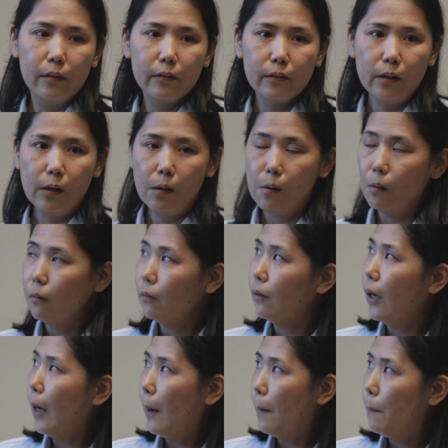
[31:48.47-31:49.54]
So,
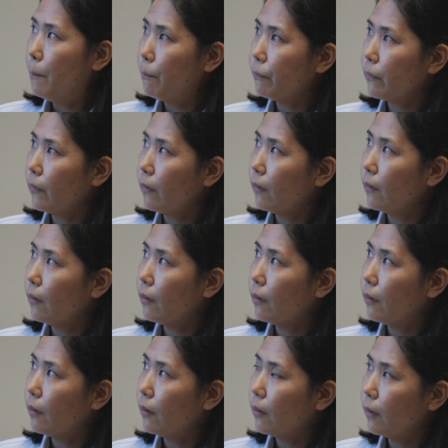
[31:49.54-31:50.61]
um,
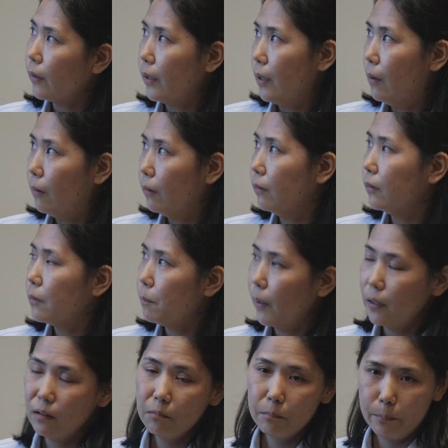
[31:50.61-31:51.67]
you know,
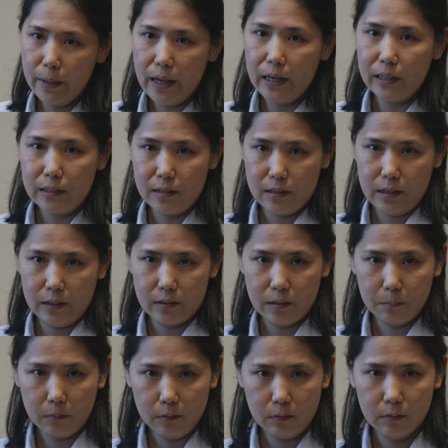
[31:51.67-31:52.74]
but barely
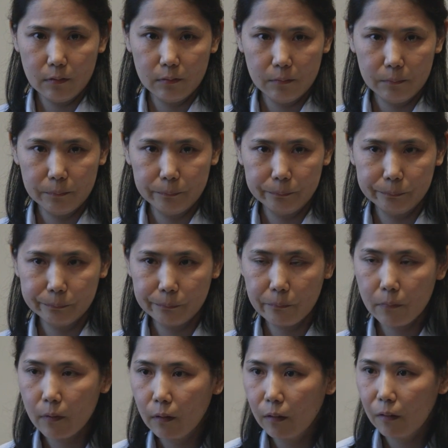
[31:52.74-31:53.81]
detectable.
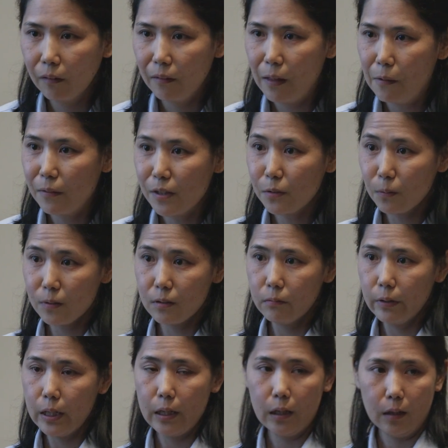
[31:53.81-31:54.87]
Now, this was a
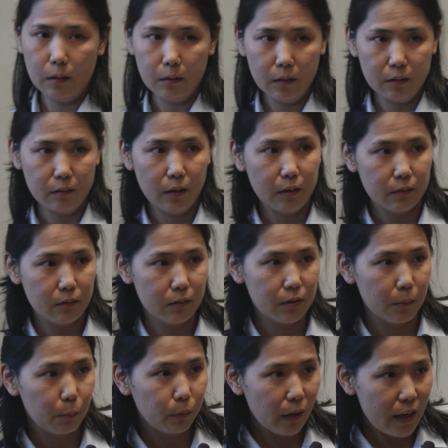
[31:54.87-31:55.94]
really a, a, a
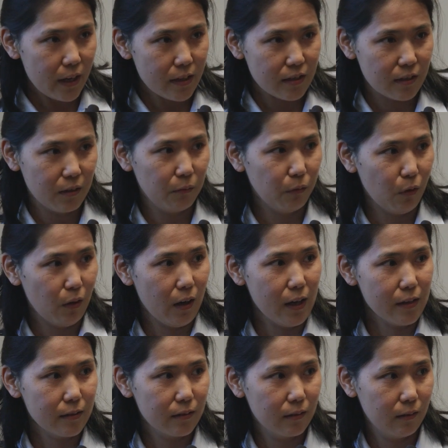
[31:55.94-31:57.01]
surprise for
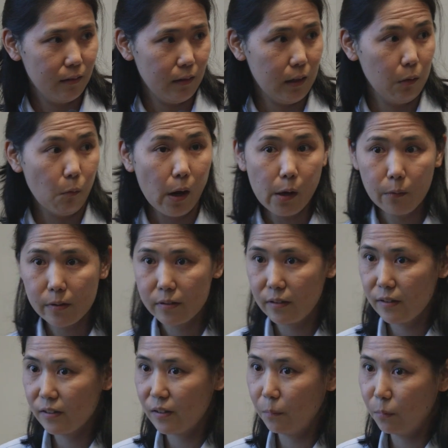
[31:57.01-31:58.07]
us. And why was
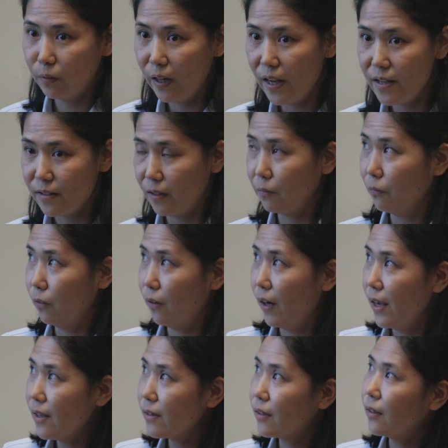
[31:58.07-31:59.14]
this surprising for
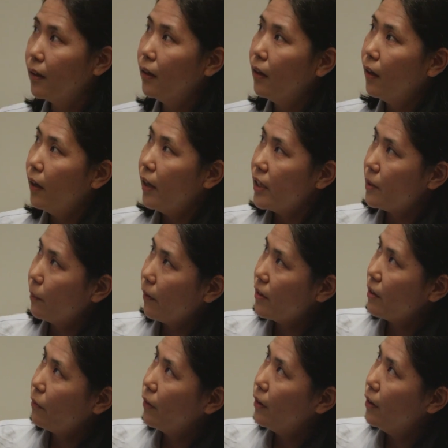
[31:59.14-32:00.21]
us? It's
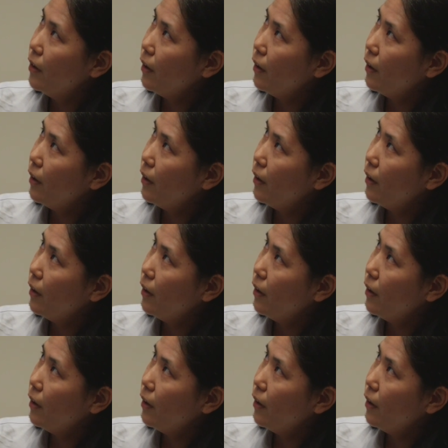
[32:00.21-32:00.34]
because if you